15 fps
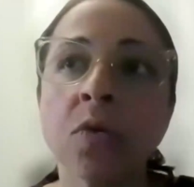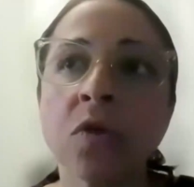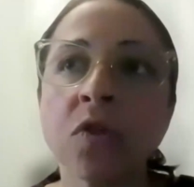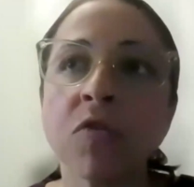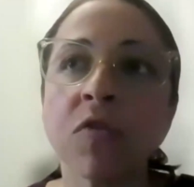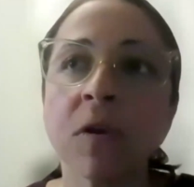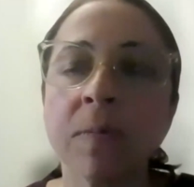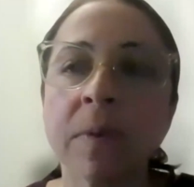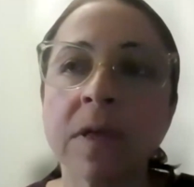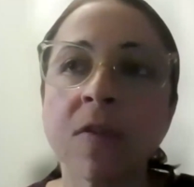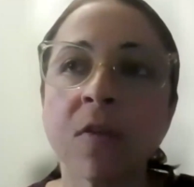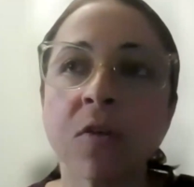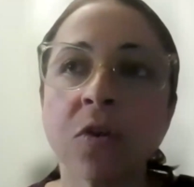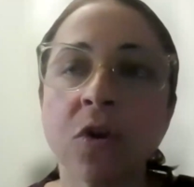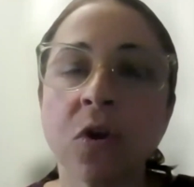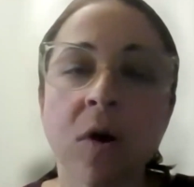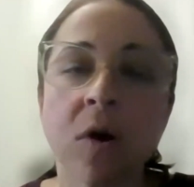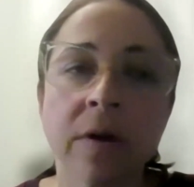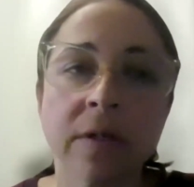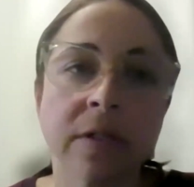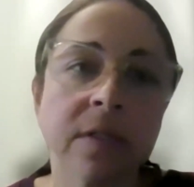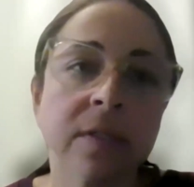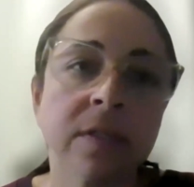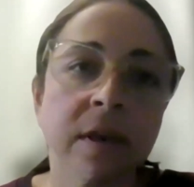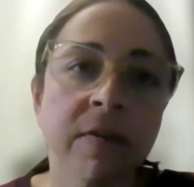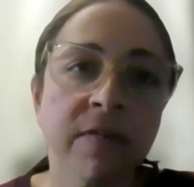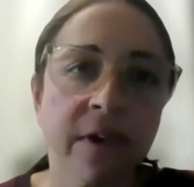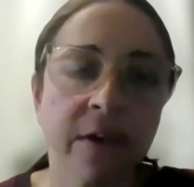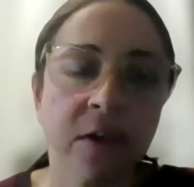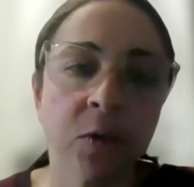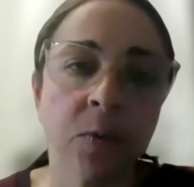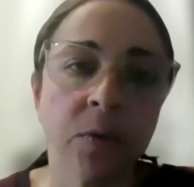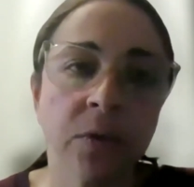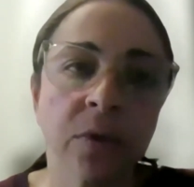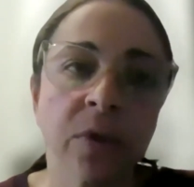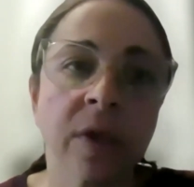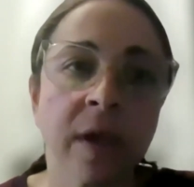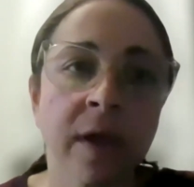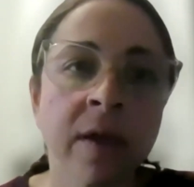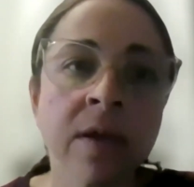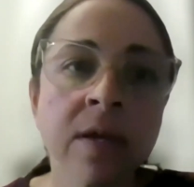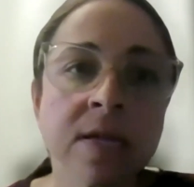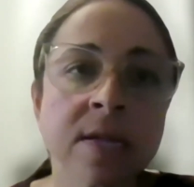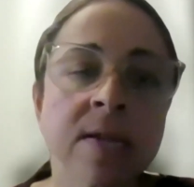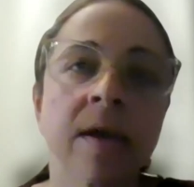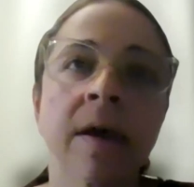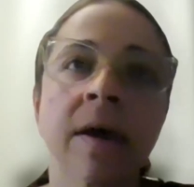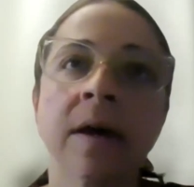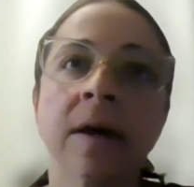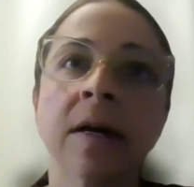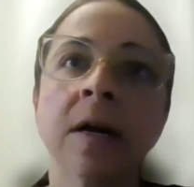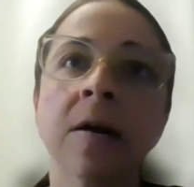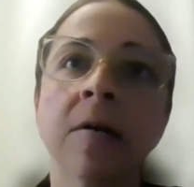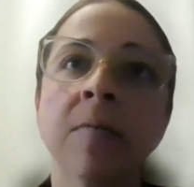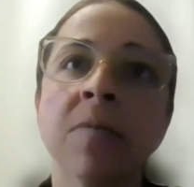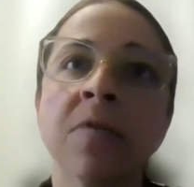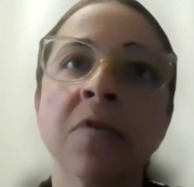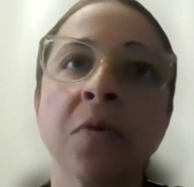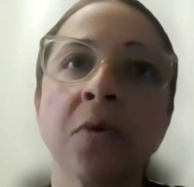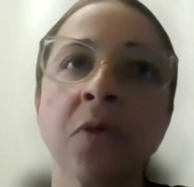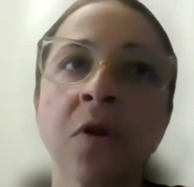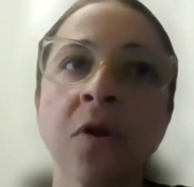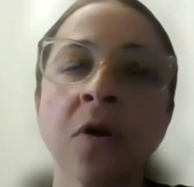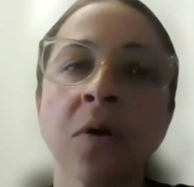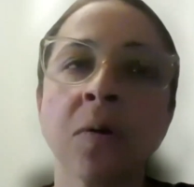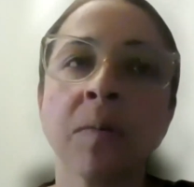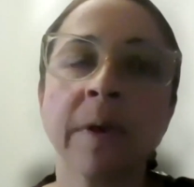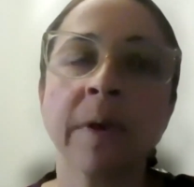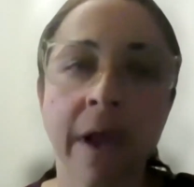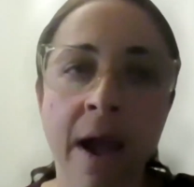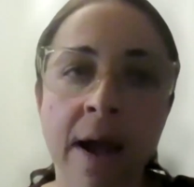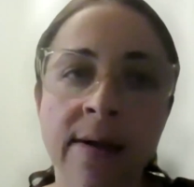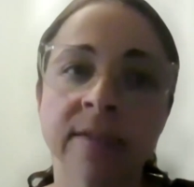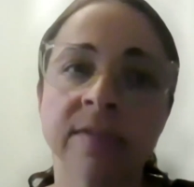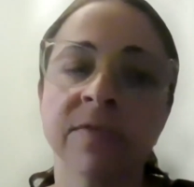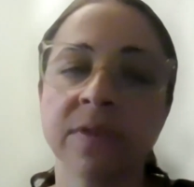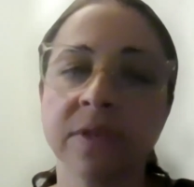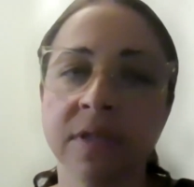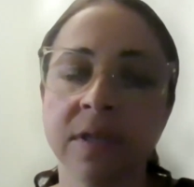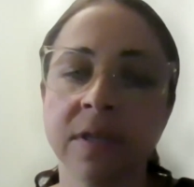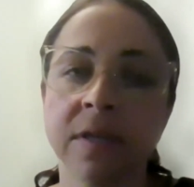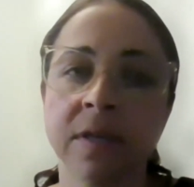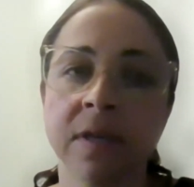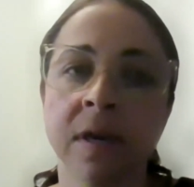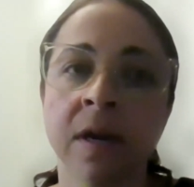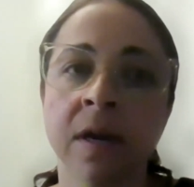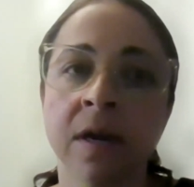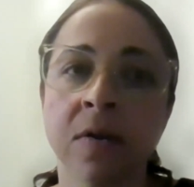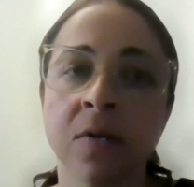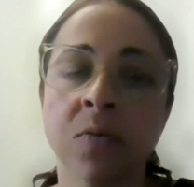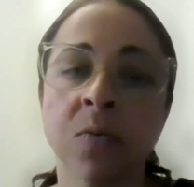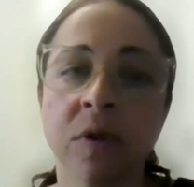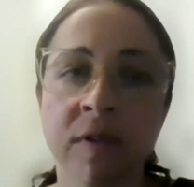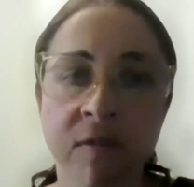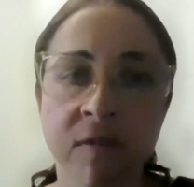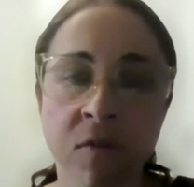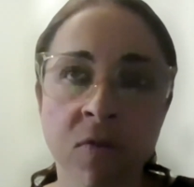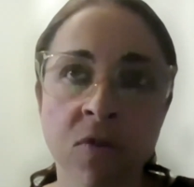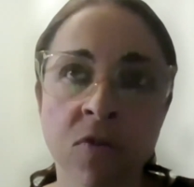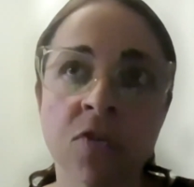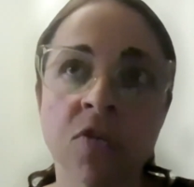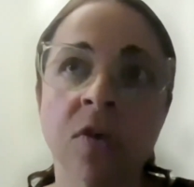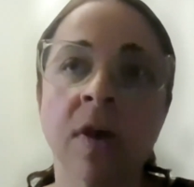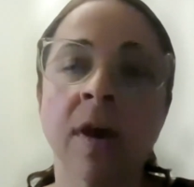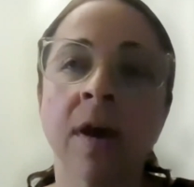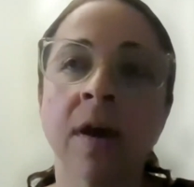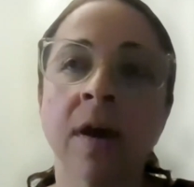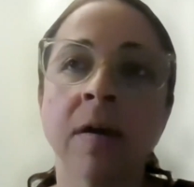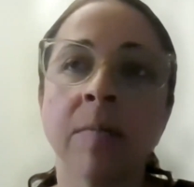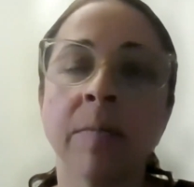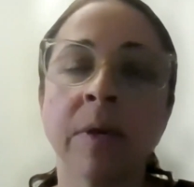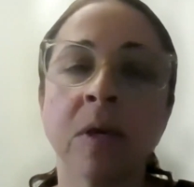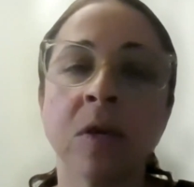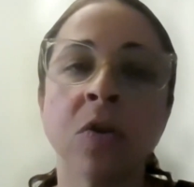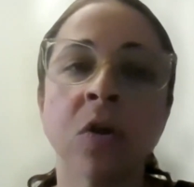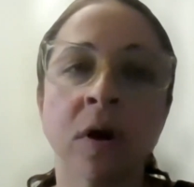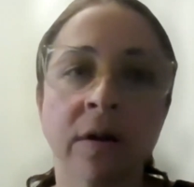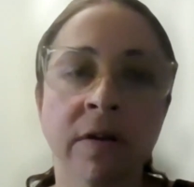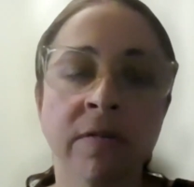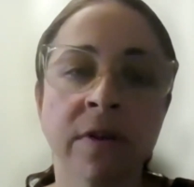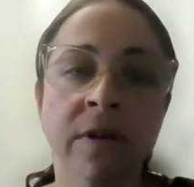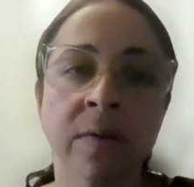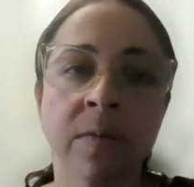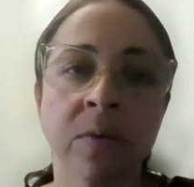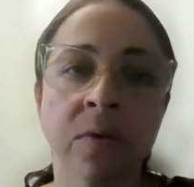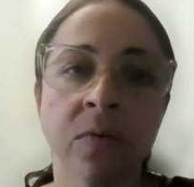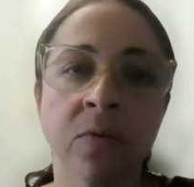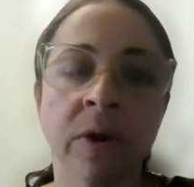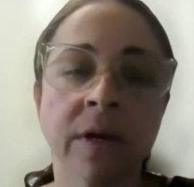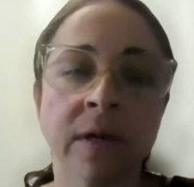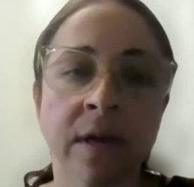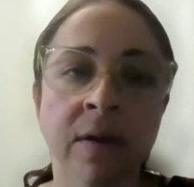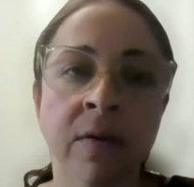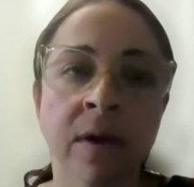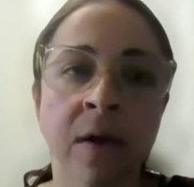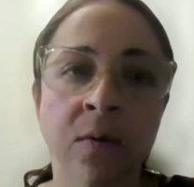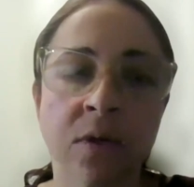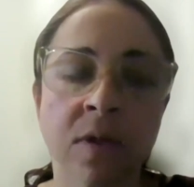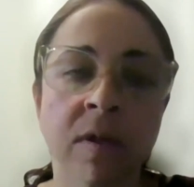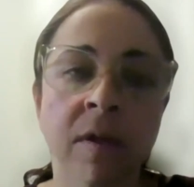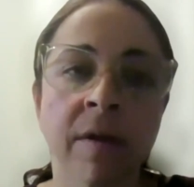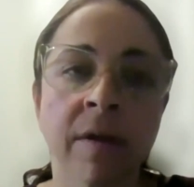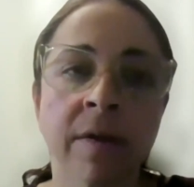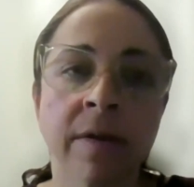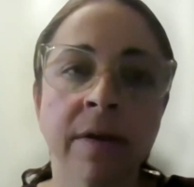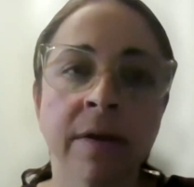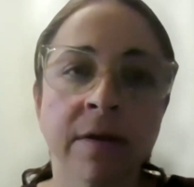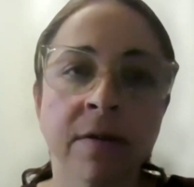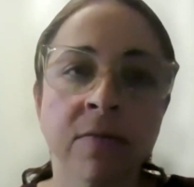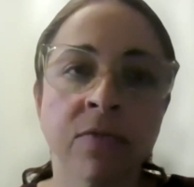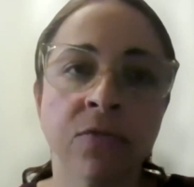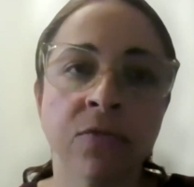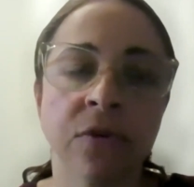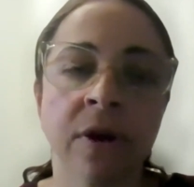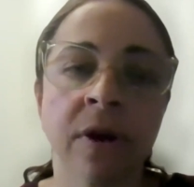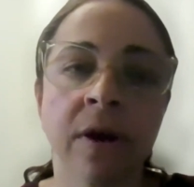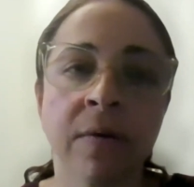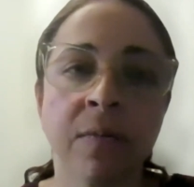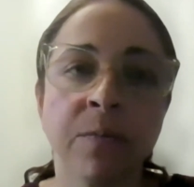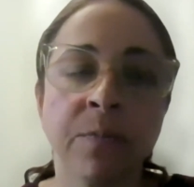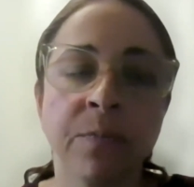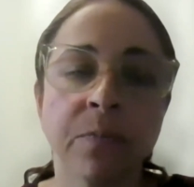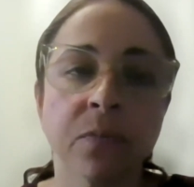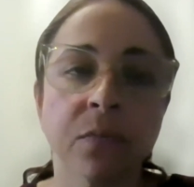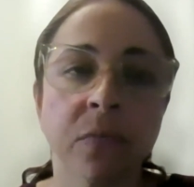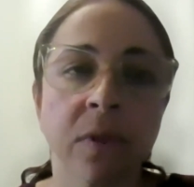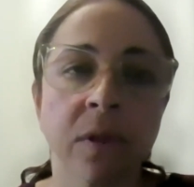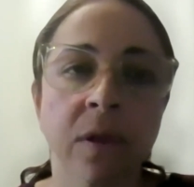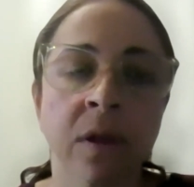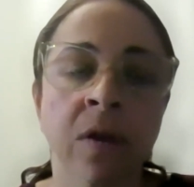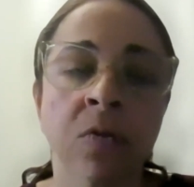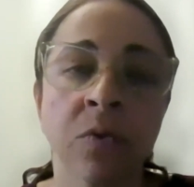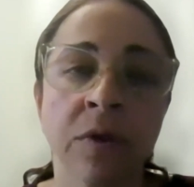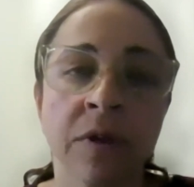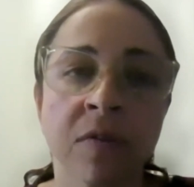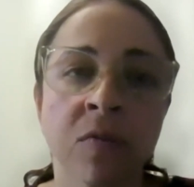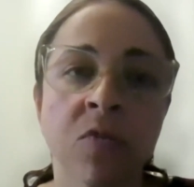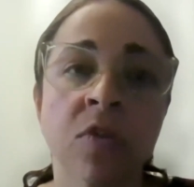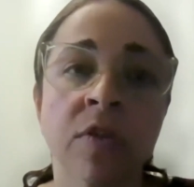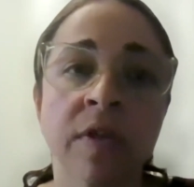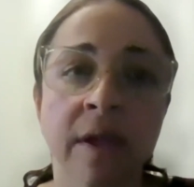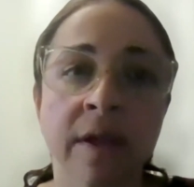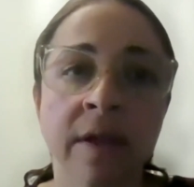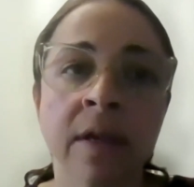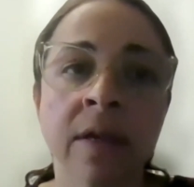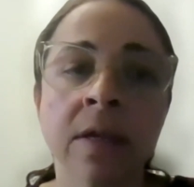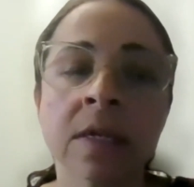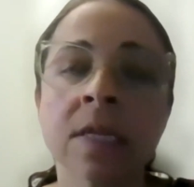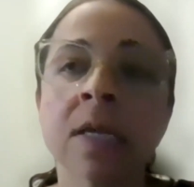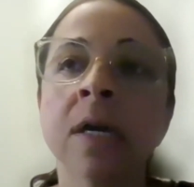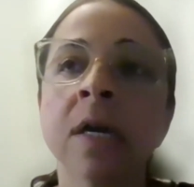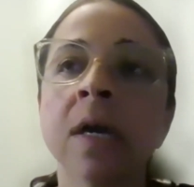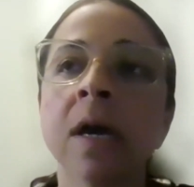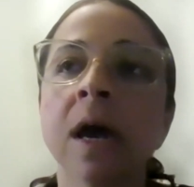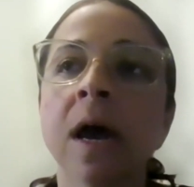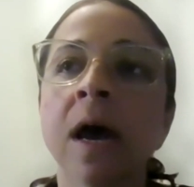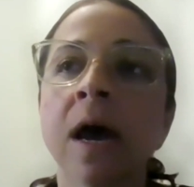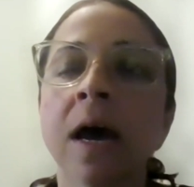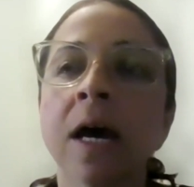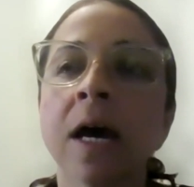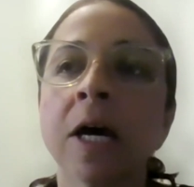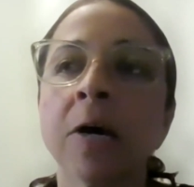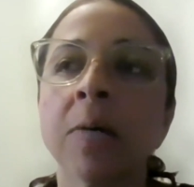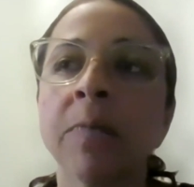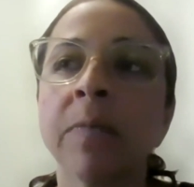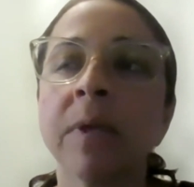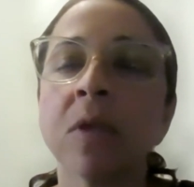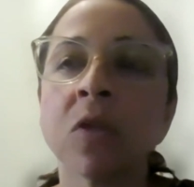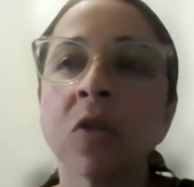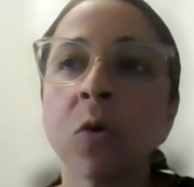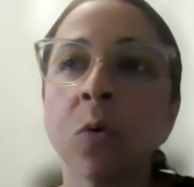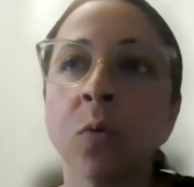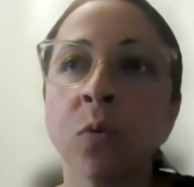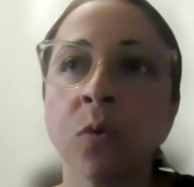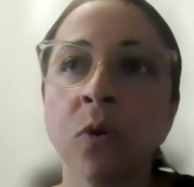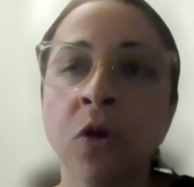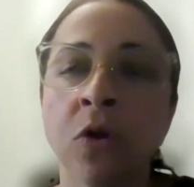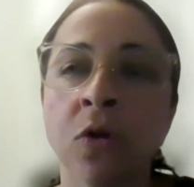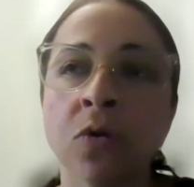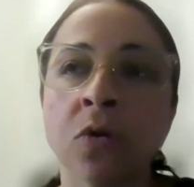those treatments are not available yet. So they're being actively researched, but not available right now outside of research settings. So,